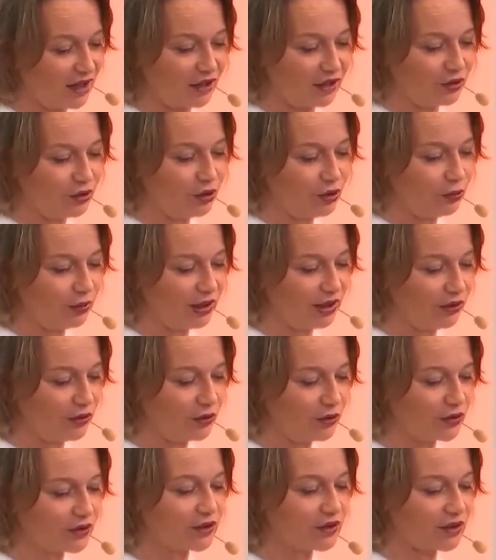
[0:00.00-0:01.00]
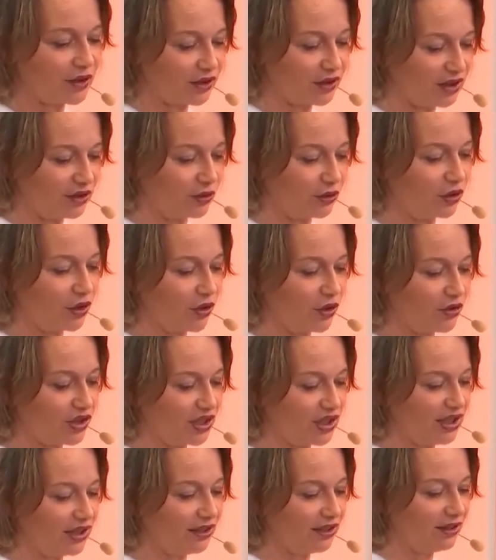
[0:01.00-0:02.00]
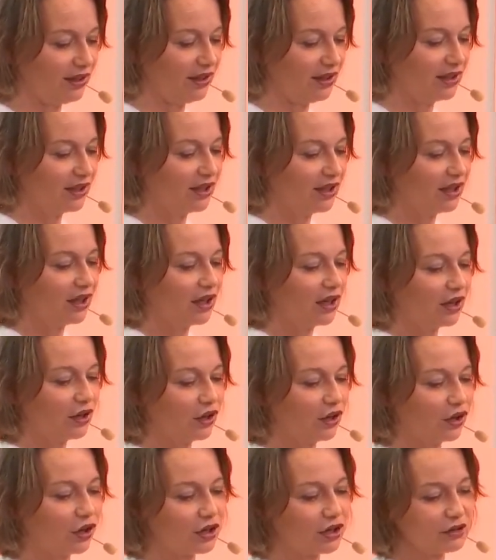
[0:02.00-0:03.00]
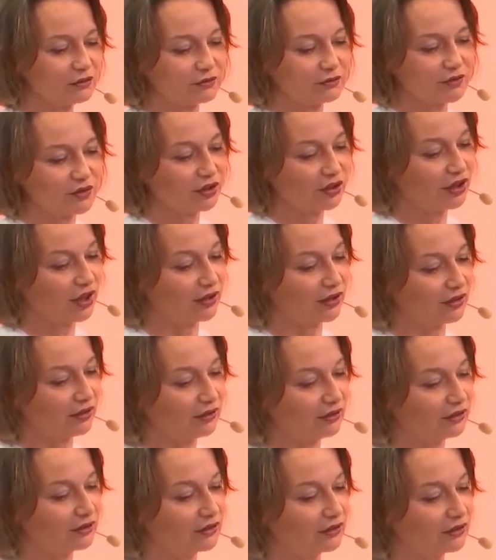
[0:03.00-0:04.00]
No, you will use the 32 gauge needle or the gun.